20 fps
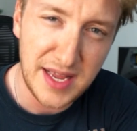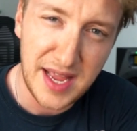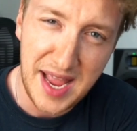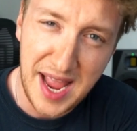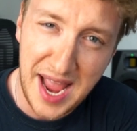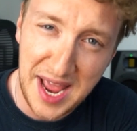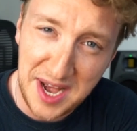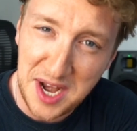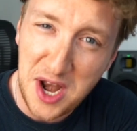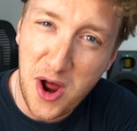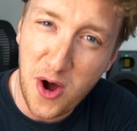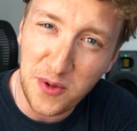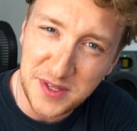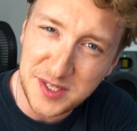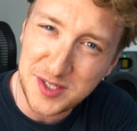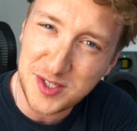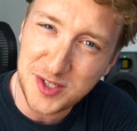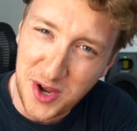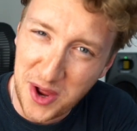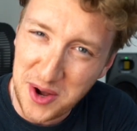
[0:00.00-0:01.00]
And I know
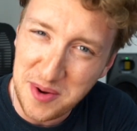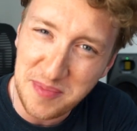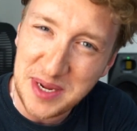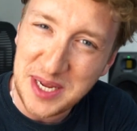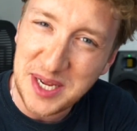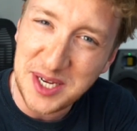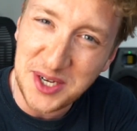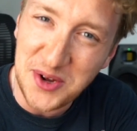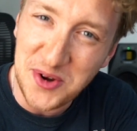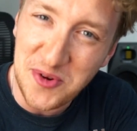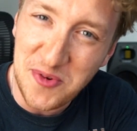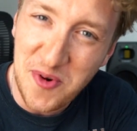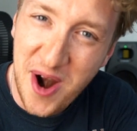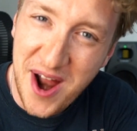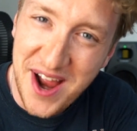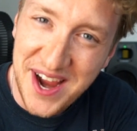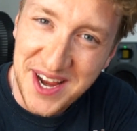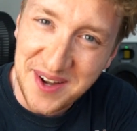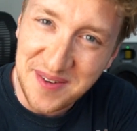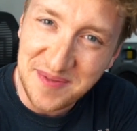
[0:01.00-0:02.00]
this is gonna be a good
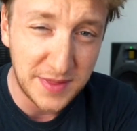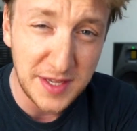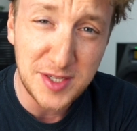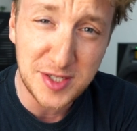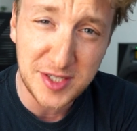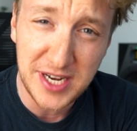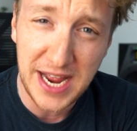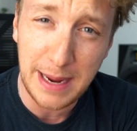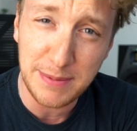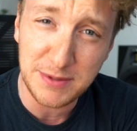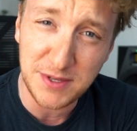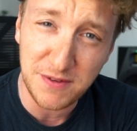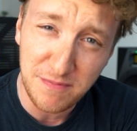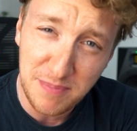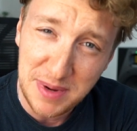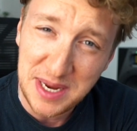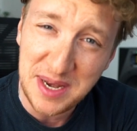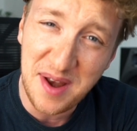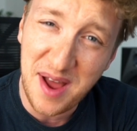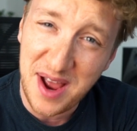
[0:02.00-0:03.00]
ride. These types of
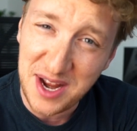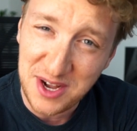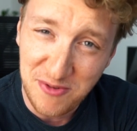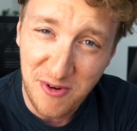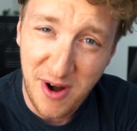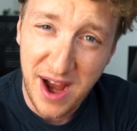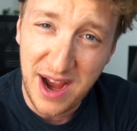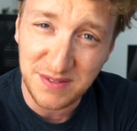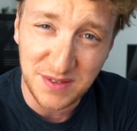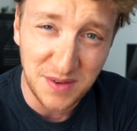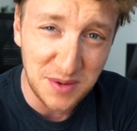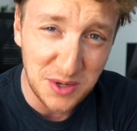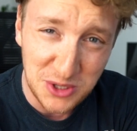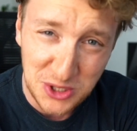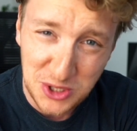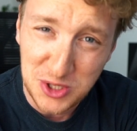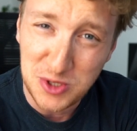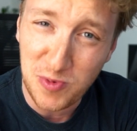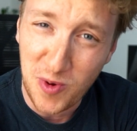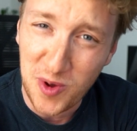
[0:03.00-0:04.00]
midnight drives when you
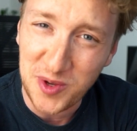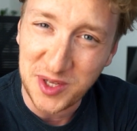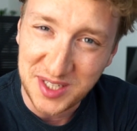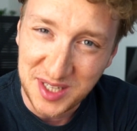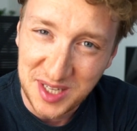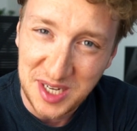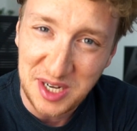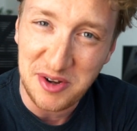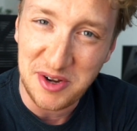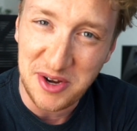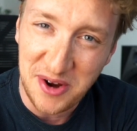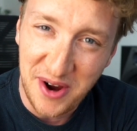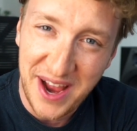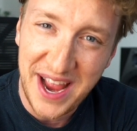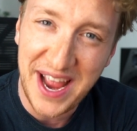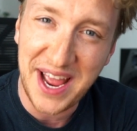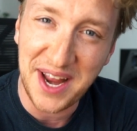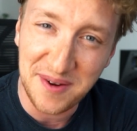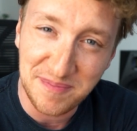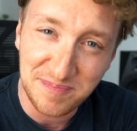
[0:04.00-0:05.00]
just want to clear your
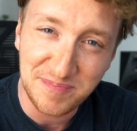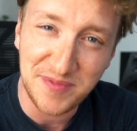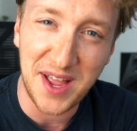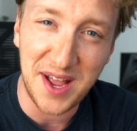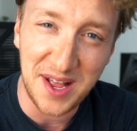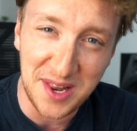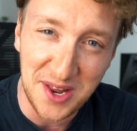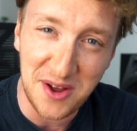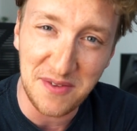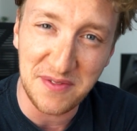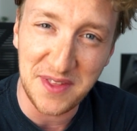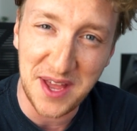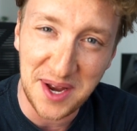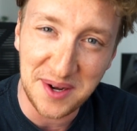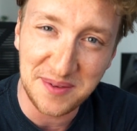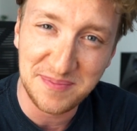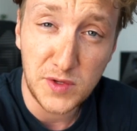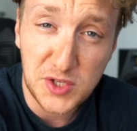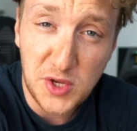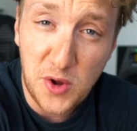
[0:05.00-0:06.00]
head, I love
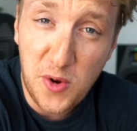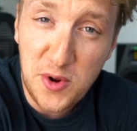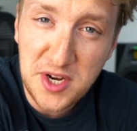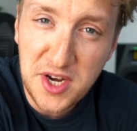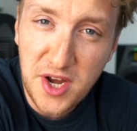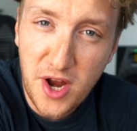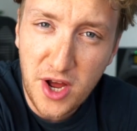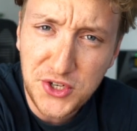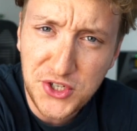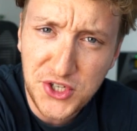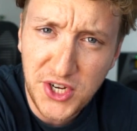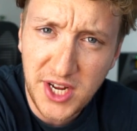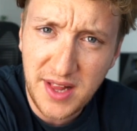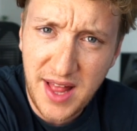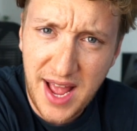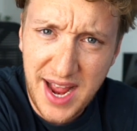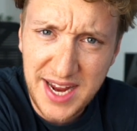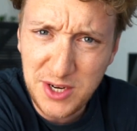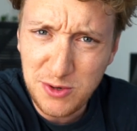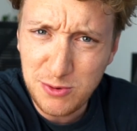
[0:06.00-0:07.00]
that. So in a nutshell,
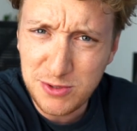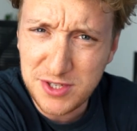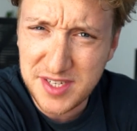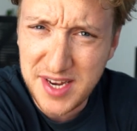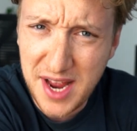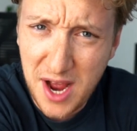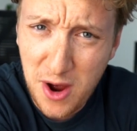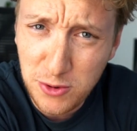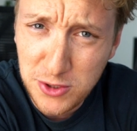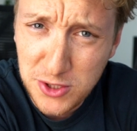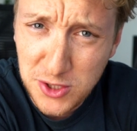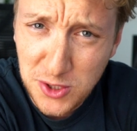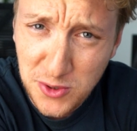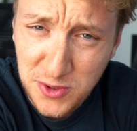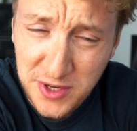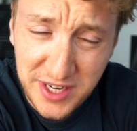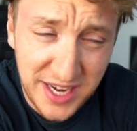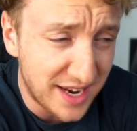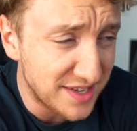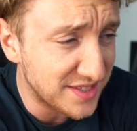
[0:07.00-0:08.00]
I use
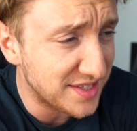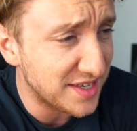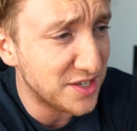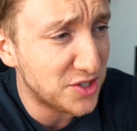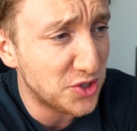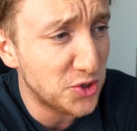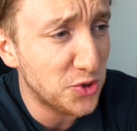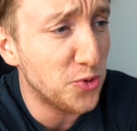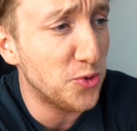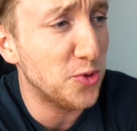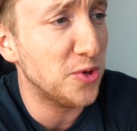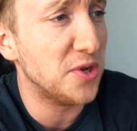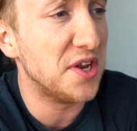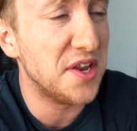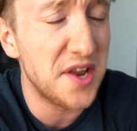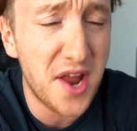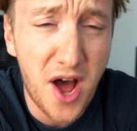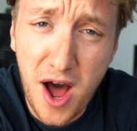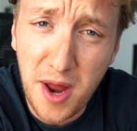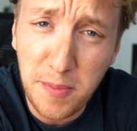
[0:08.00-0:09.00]
downtuning as a tool,
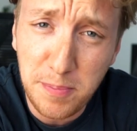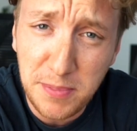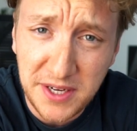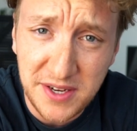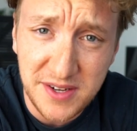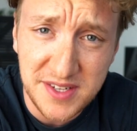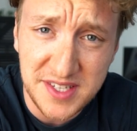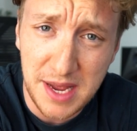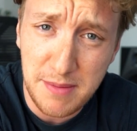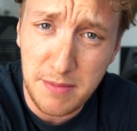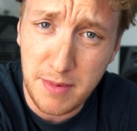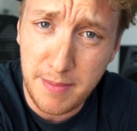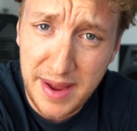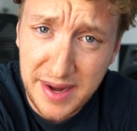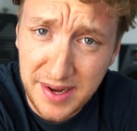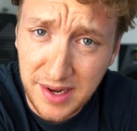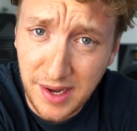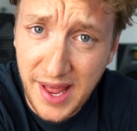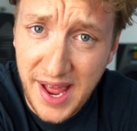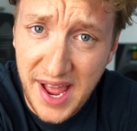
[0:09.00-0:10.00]
not because I'm a
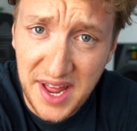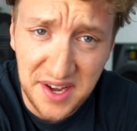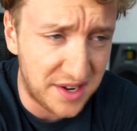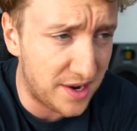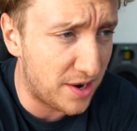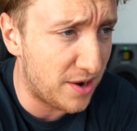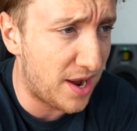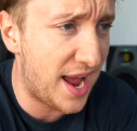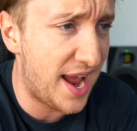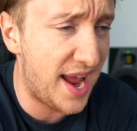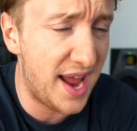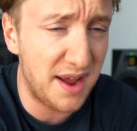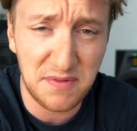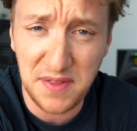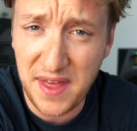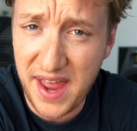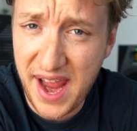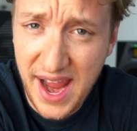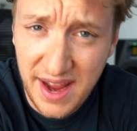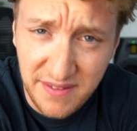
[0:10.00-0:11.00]
metalhead and I have
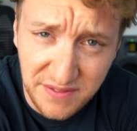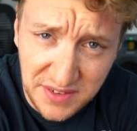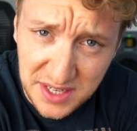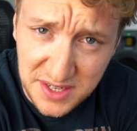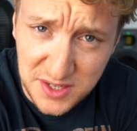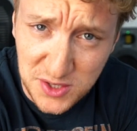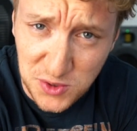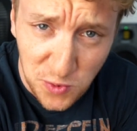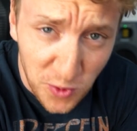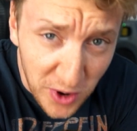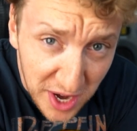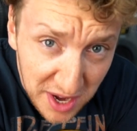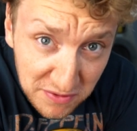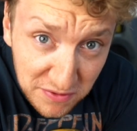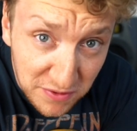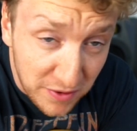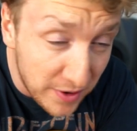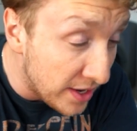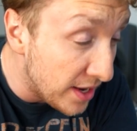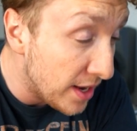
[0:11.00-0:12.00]
the heaviest riff,